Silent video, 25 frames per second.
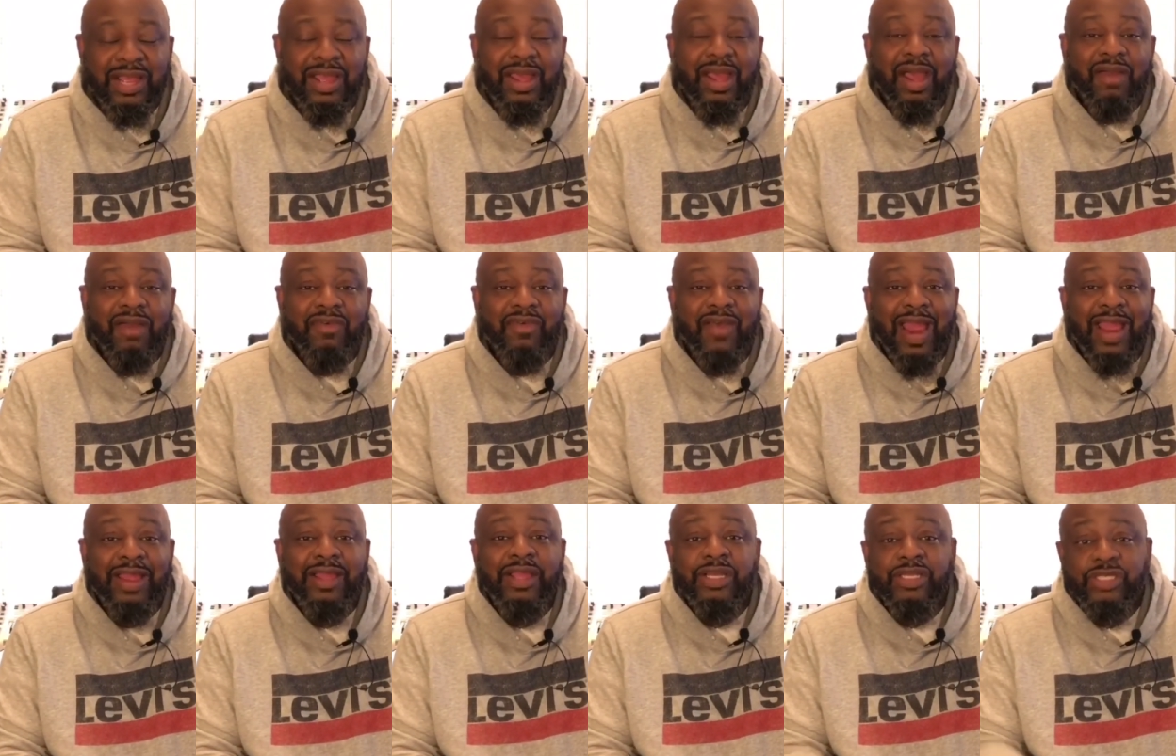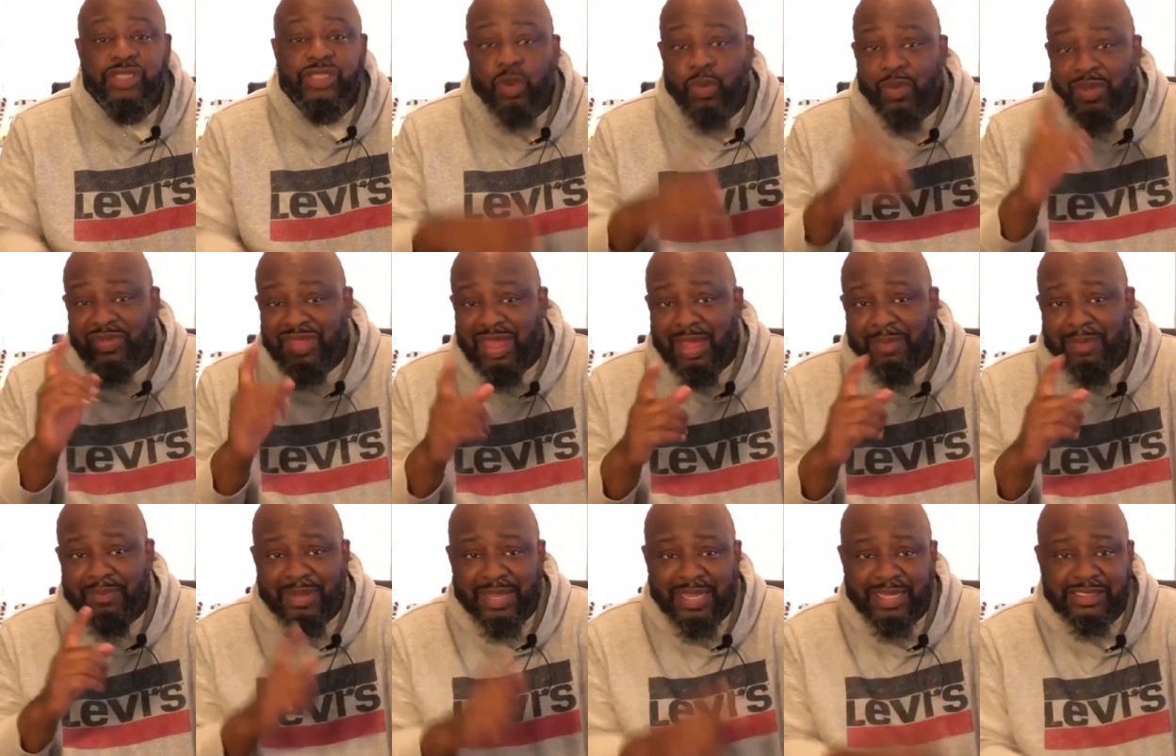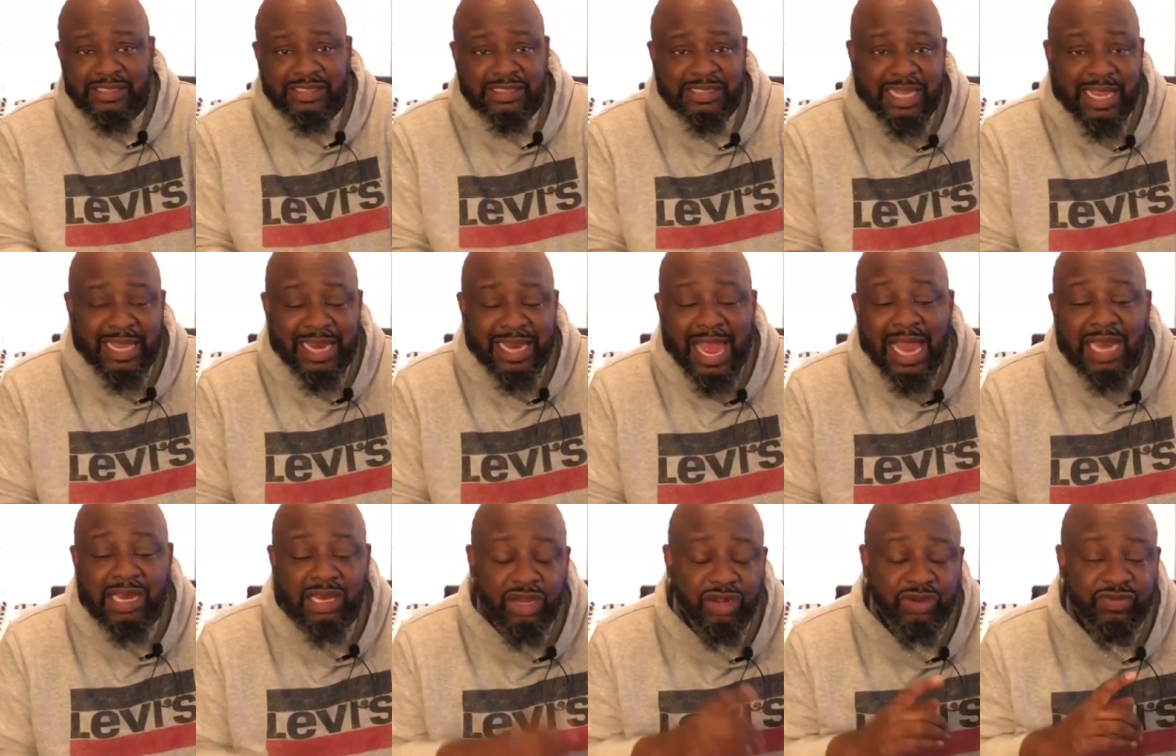All right, so with that being said, I
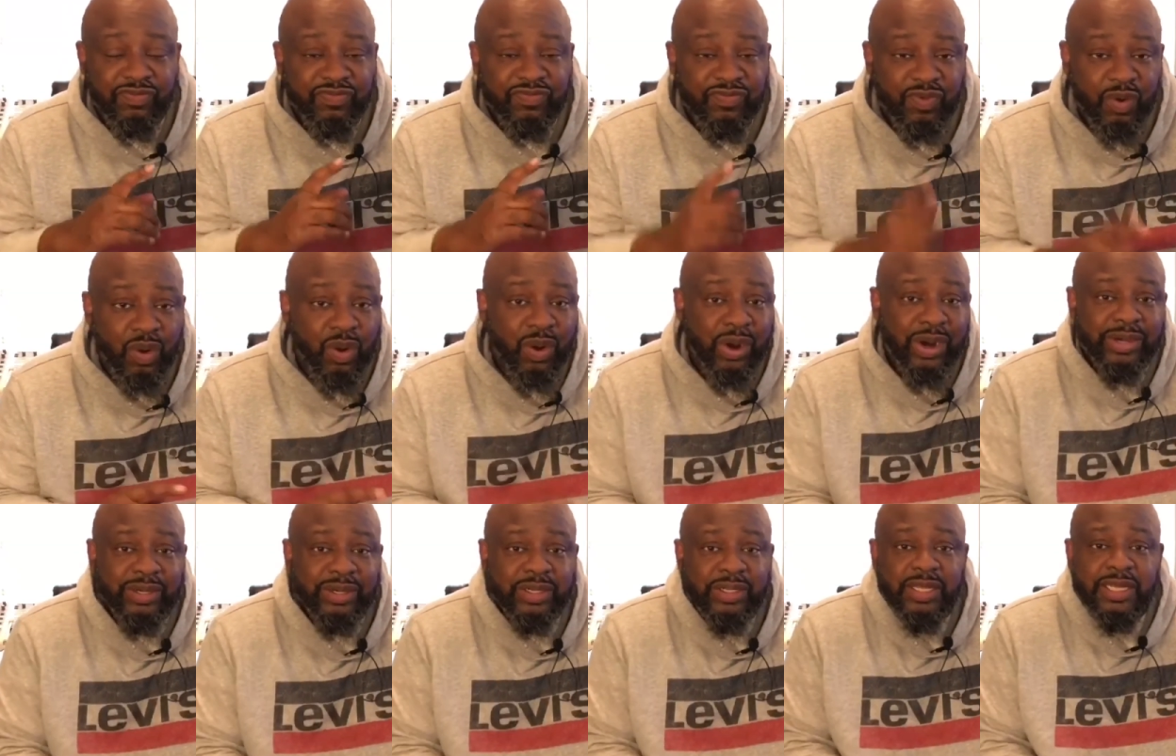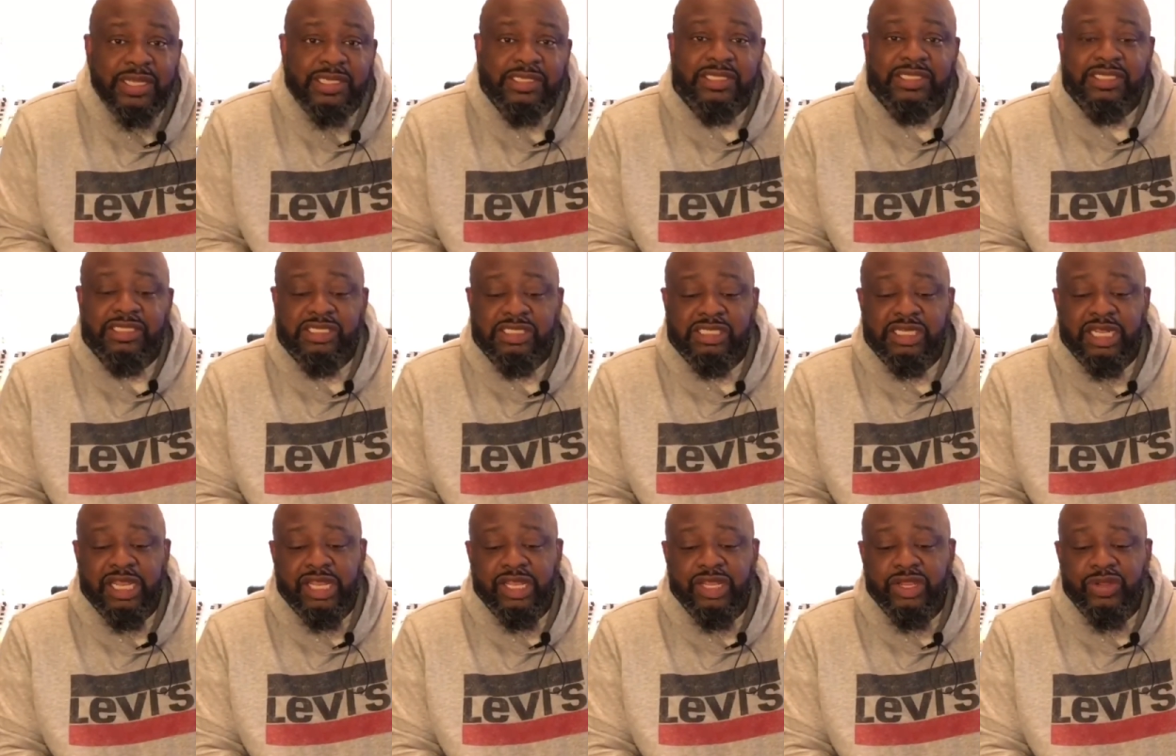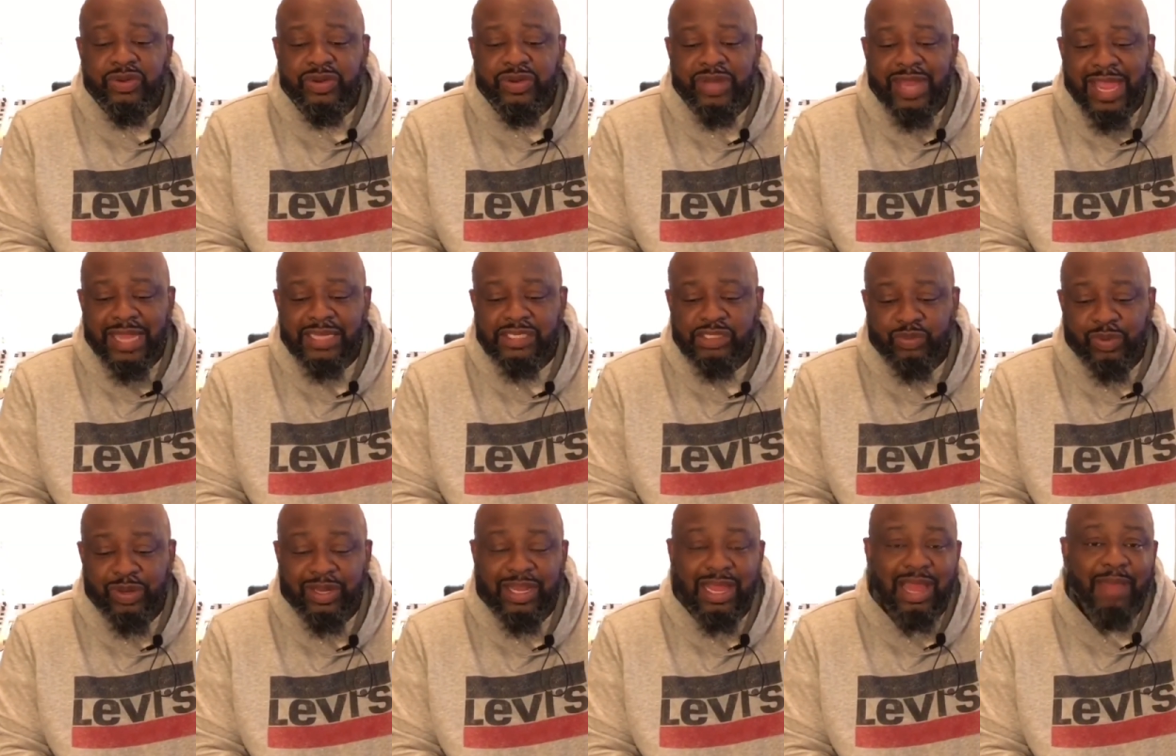look forward to seeing you next
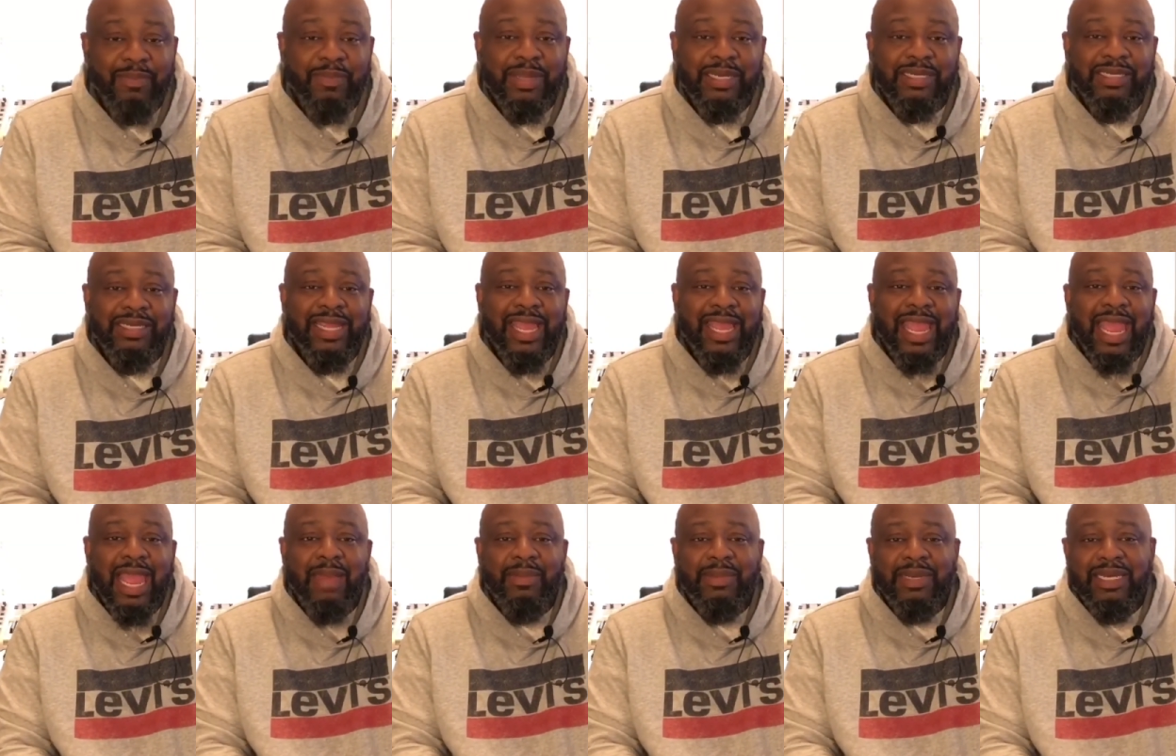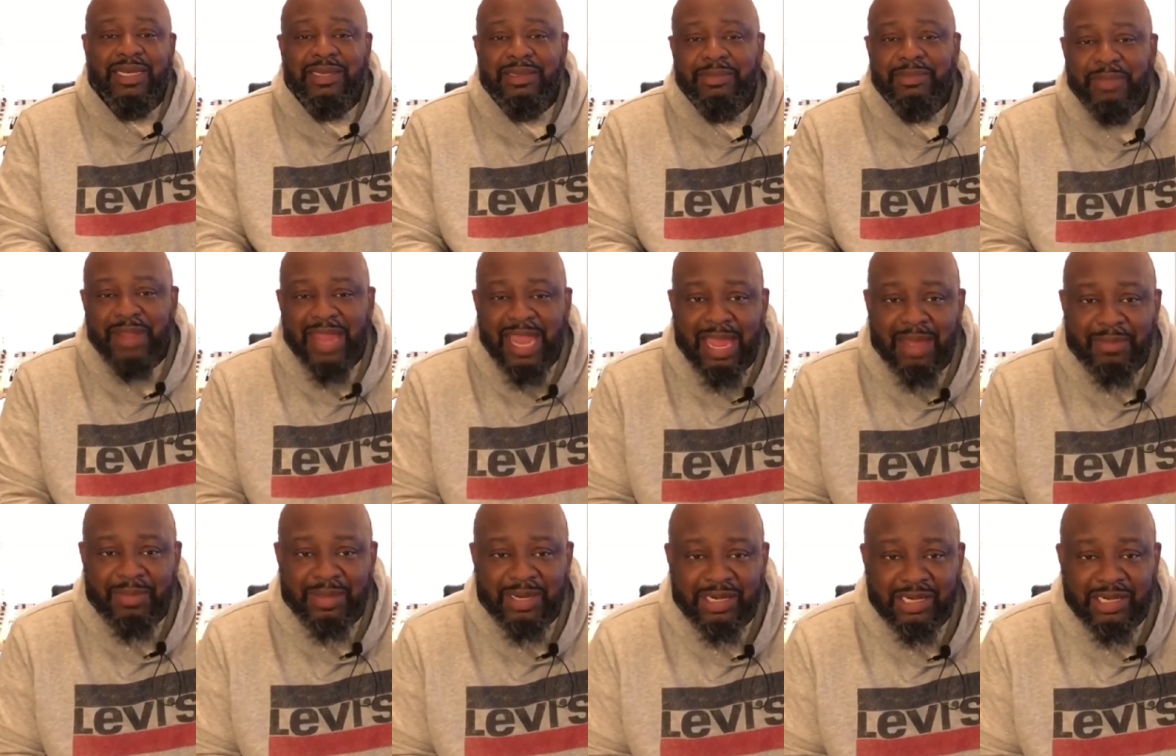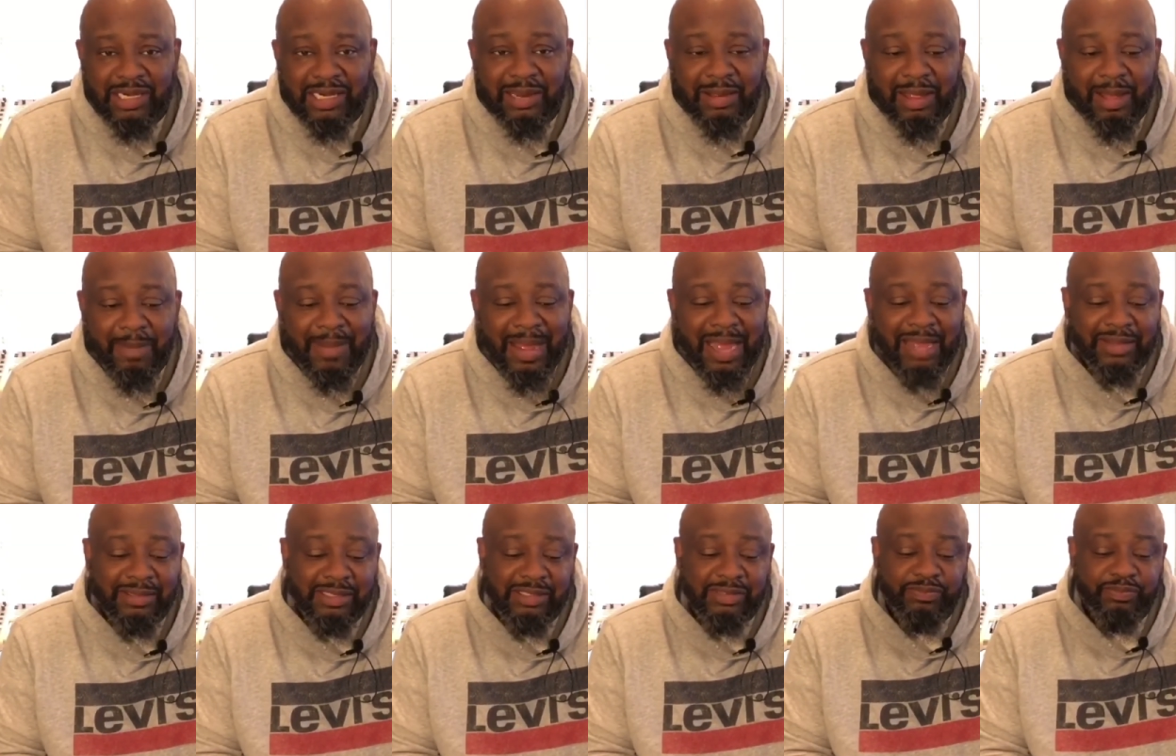week. I've been yabbing
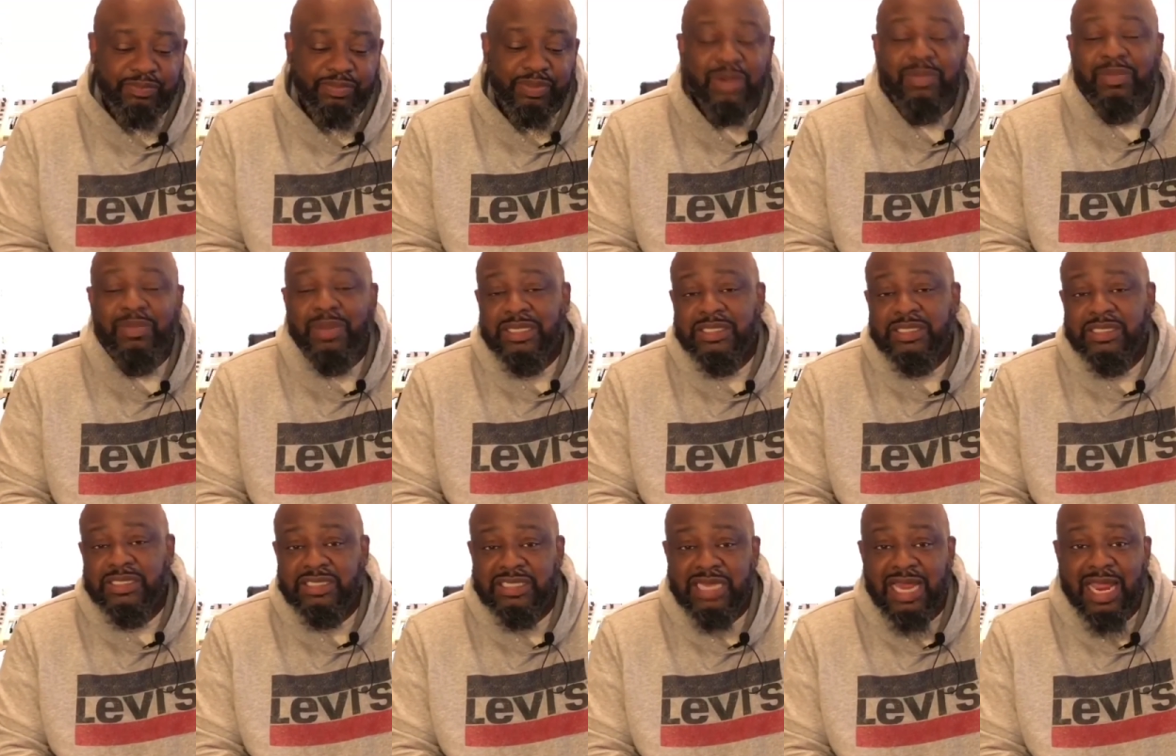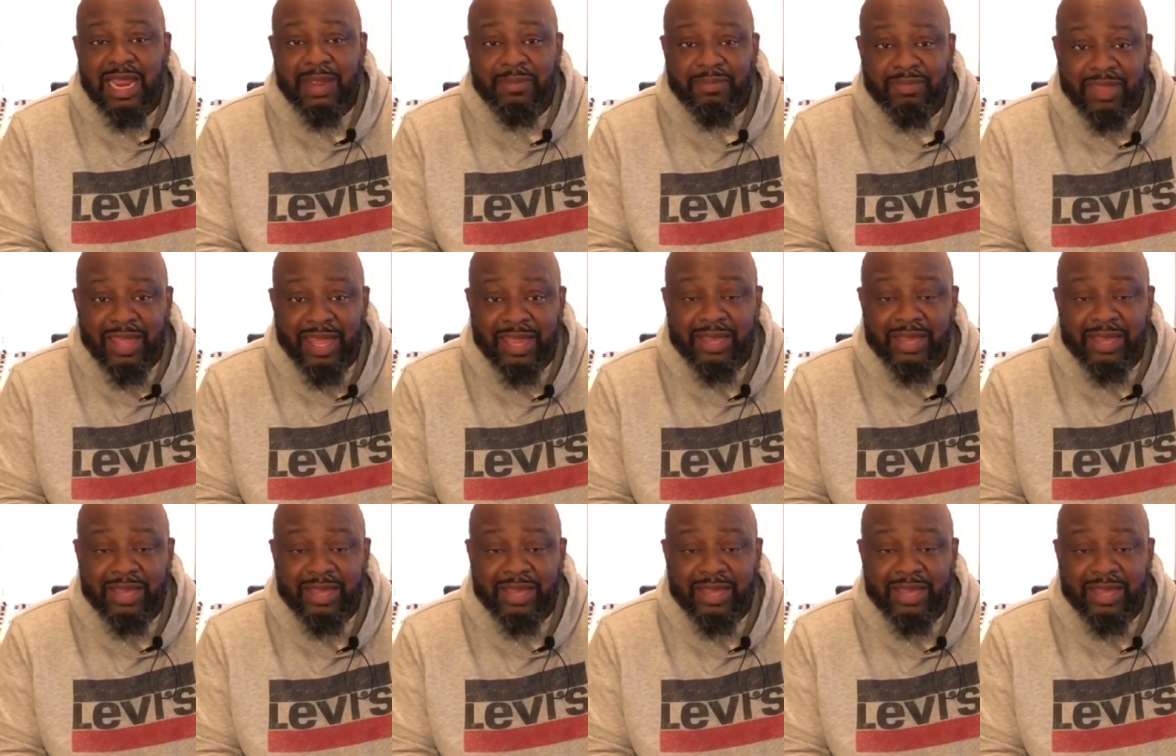about pretty much the same thing.